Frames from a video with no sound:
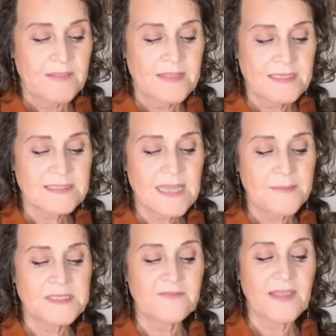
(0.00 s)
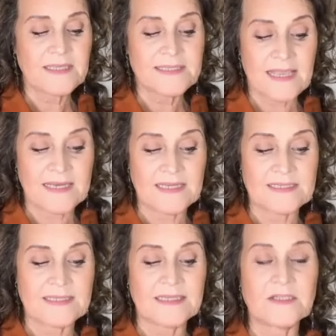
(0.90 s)
These types of
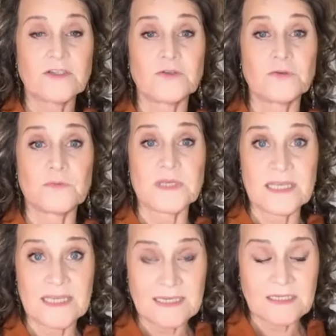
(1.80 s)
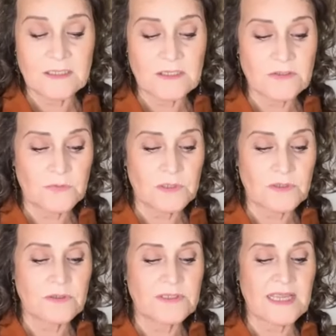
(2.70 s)
anxieties lead to eating
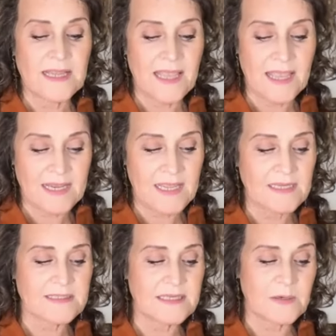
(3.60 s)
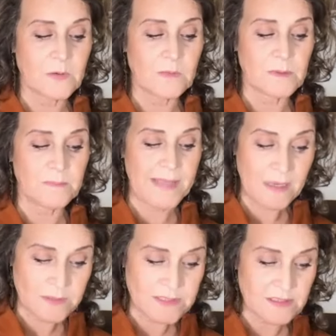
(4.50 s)
disorders and headaches, irritable
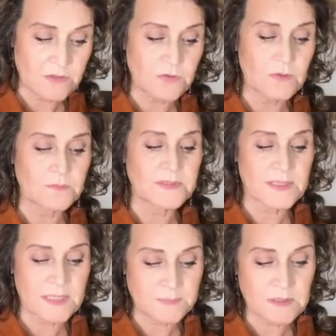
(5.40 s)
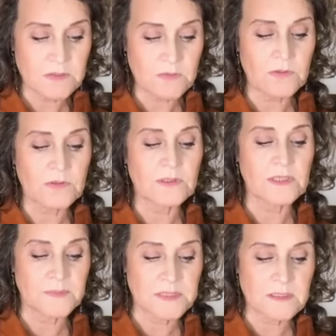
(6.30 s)
bowel syndrome, sleep disorders,
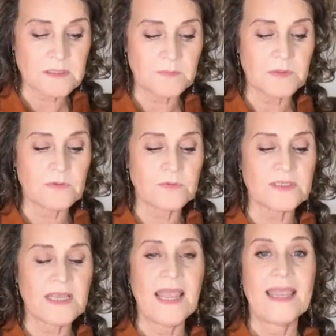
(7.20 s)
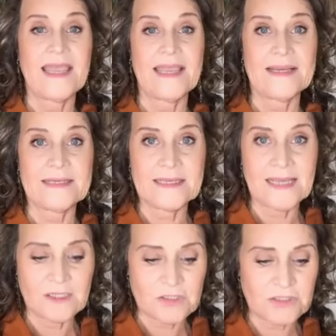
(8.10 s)
substance abuse,
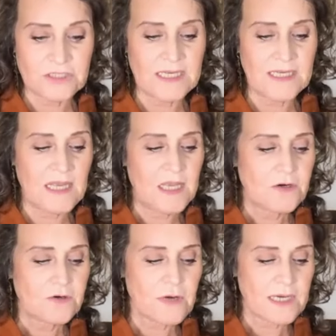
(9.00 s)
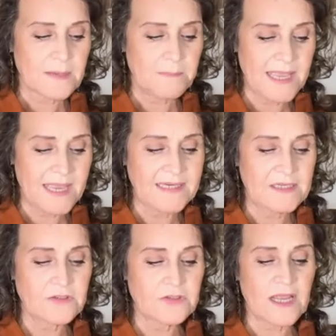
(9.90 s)
ADHD, chronic pain
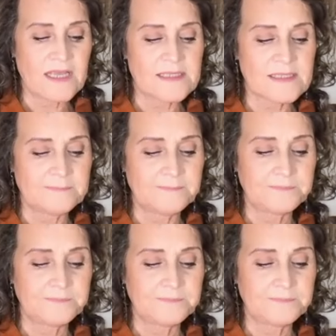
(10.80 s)
and stress,